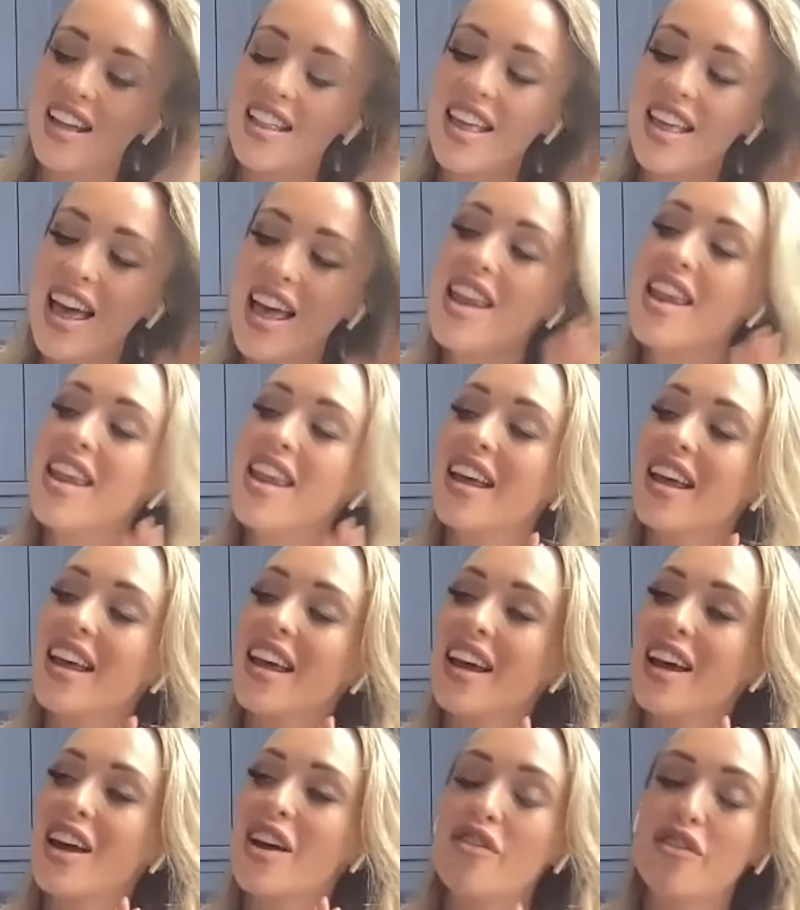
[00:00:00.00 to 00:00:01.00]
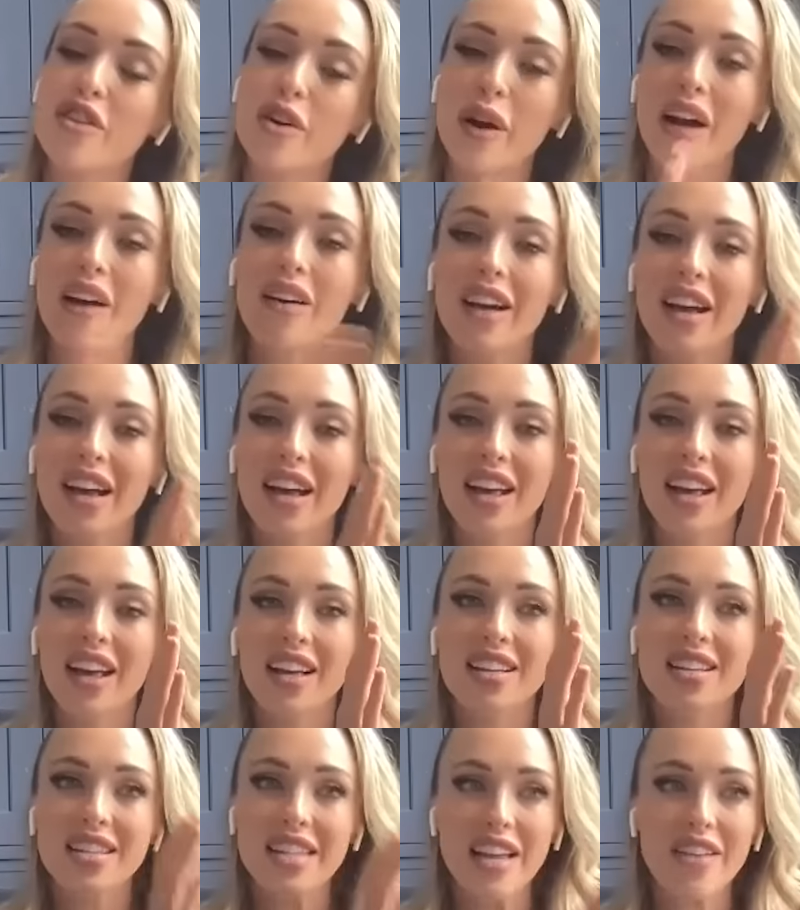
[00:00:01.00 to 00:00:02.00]
and then throughout
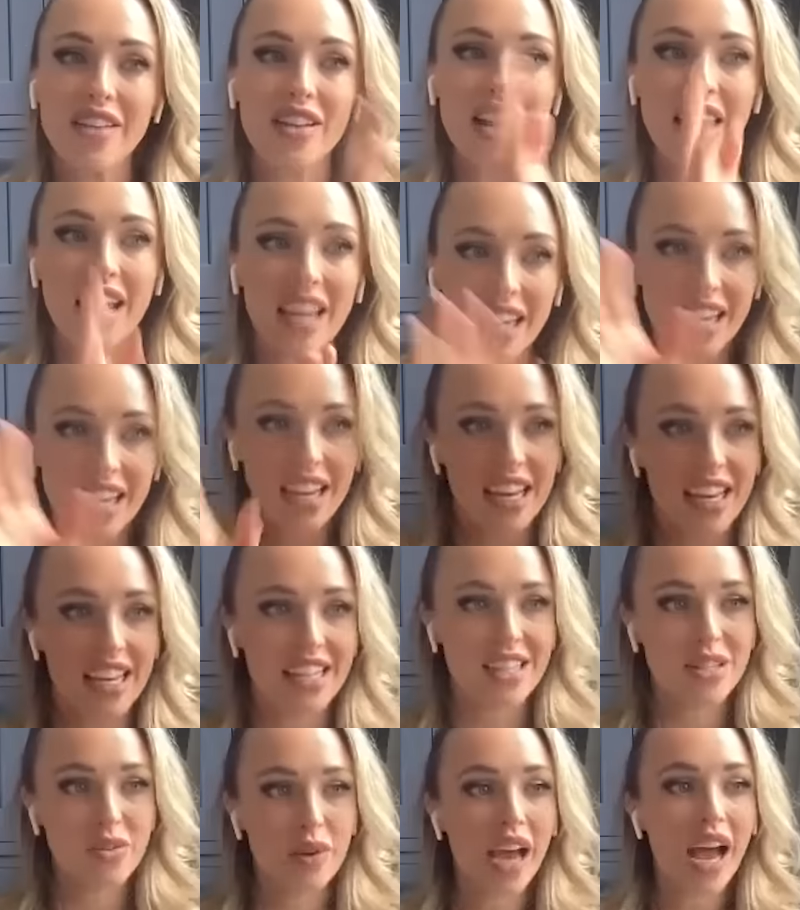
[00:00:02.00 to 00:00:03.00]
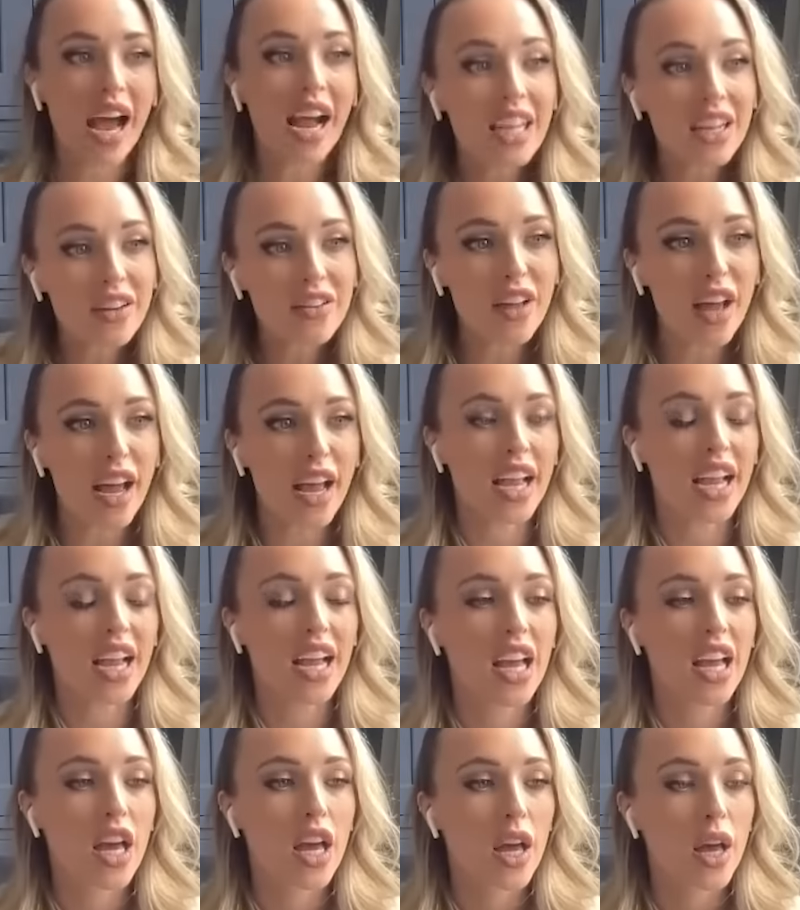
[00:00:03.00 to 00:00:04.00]
seven eight years we kind of like
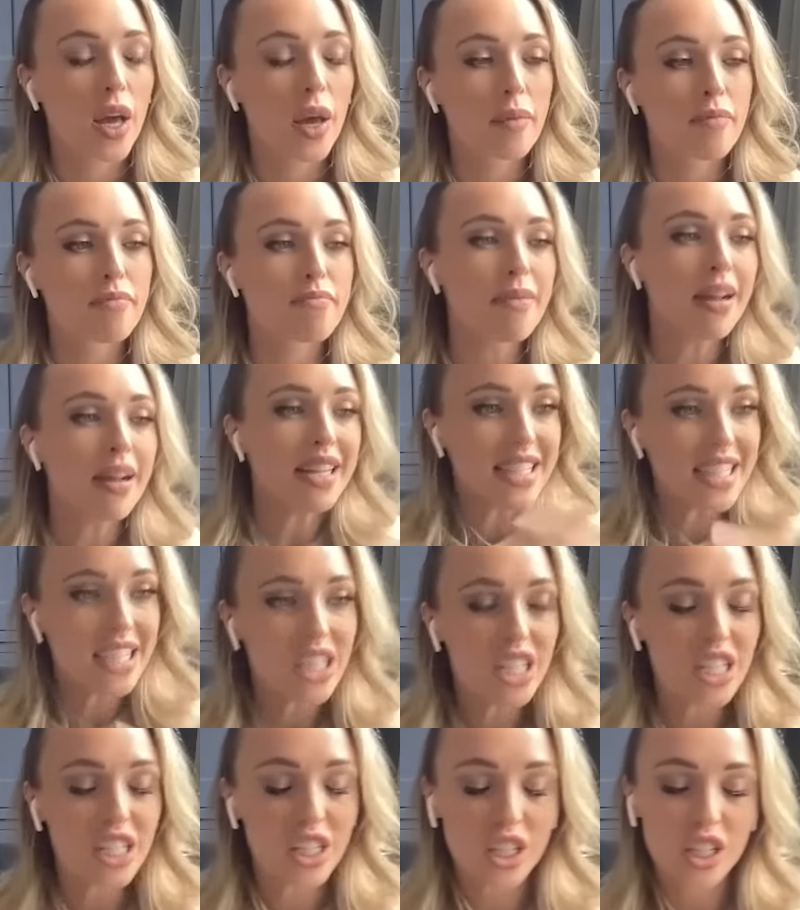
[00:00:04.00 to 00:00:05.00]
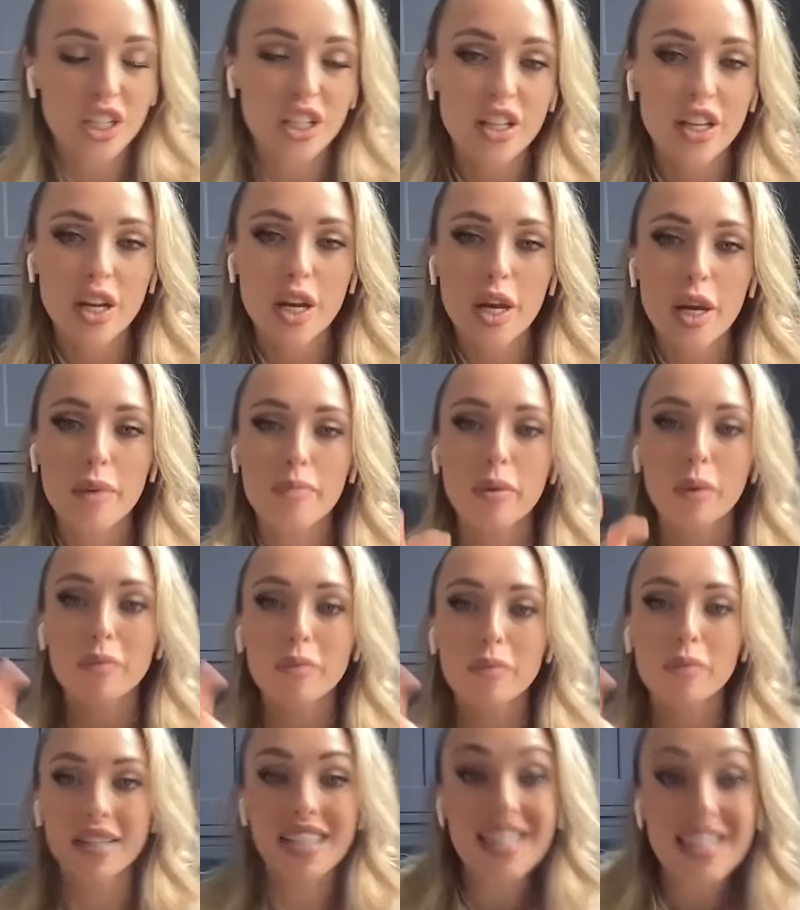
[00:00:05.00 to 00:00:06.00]
message each other
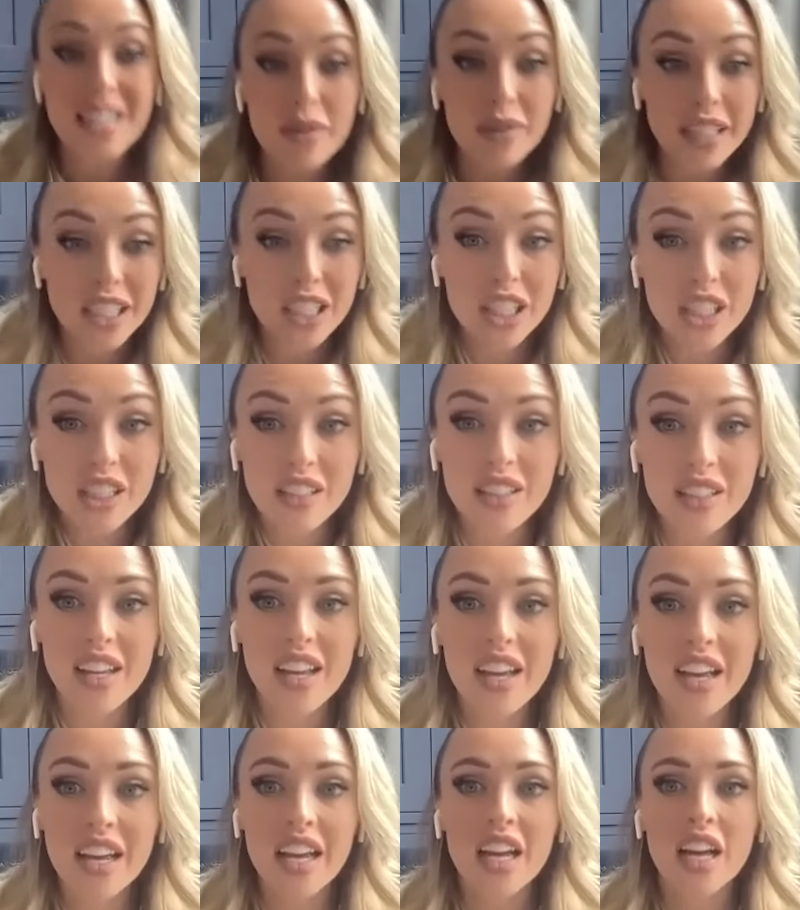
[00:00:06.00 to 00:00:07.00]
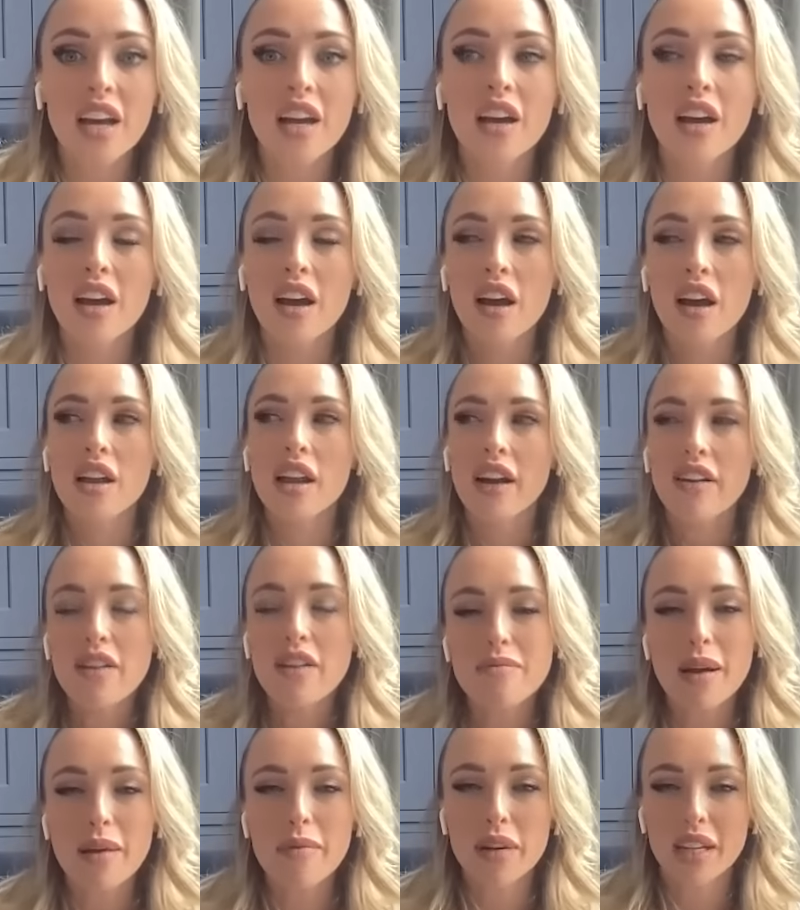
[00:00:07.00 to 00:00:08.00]
bumped into each other I
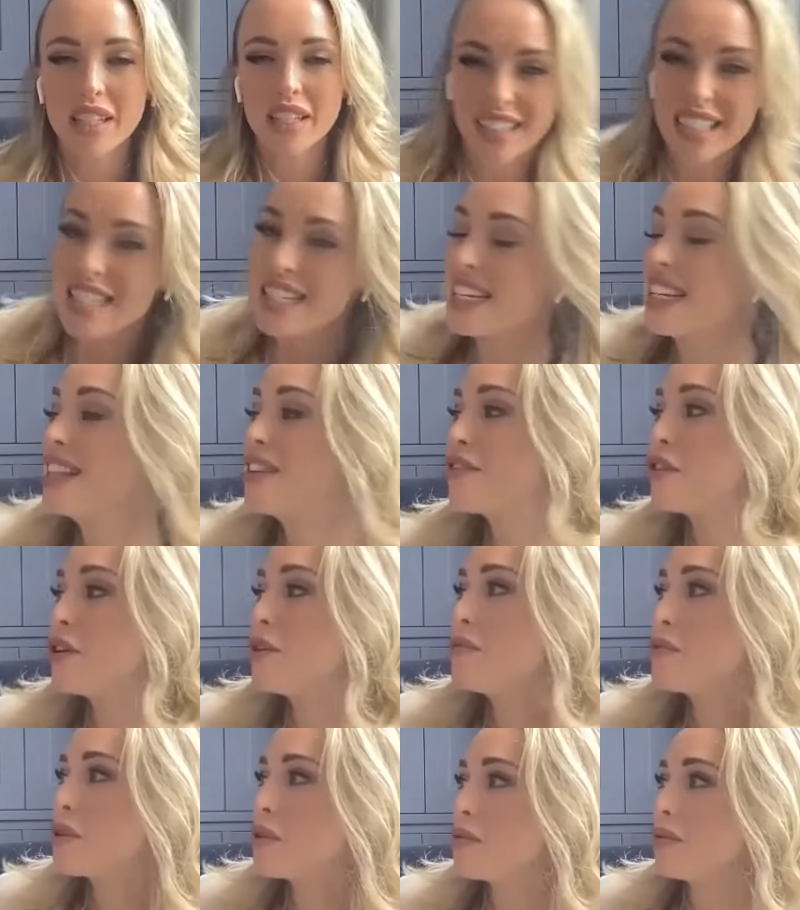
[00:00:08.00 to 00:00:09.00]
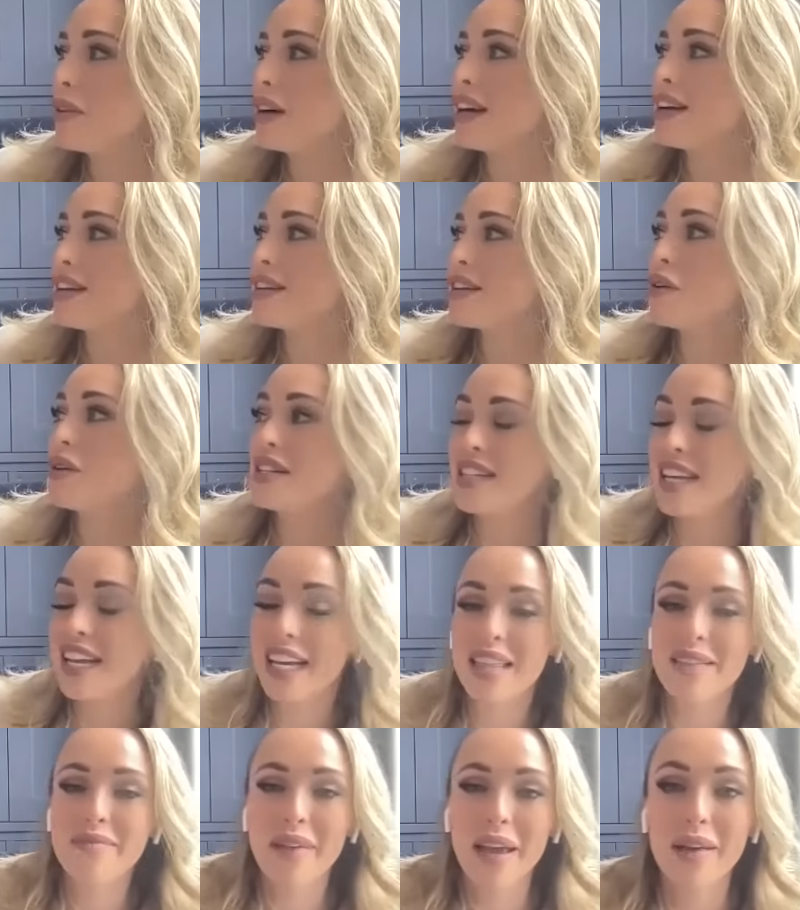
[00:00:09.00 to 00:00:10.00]
remember he's in the room somewhere oh he's
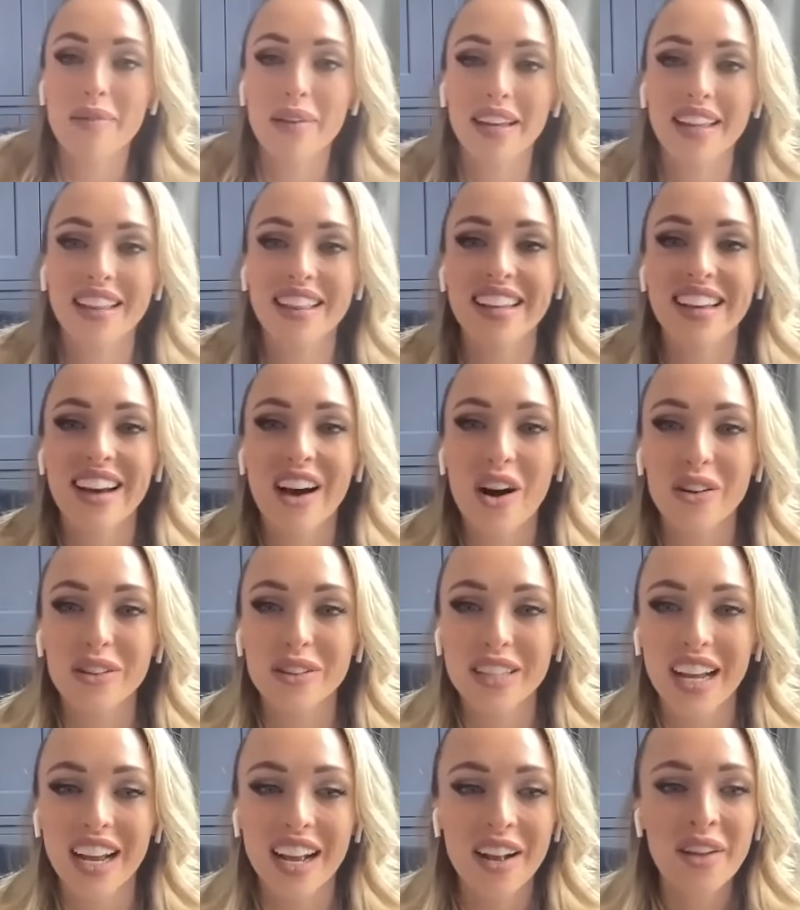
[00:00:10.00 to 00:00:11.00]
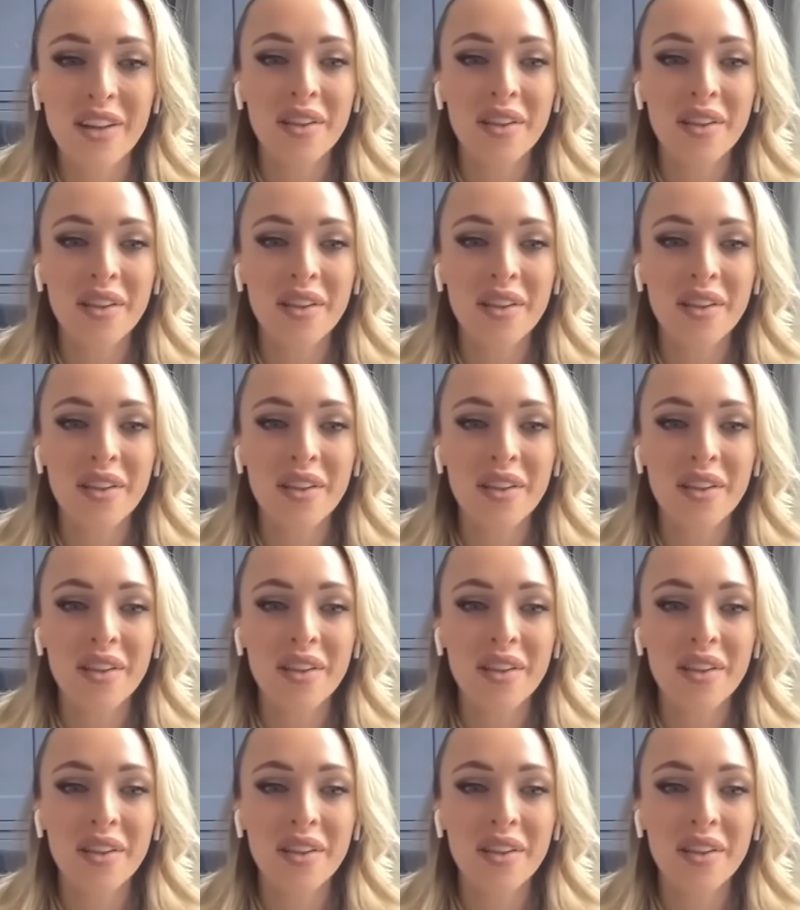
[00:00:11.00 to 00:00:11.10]
taking the baby in the holder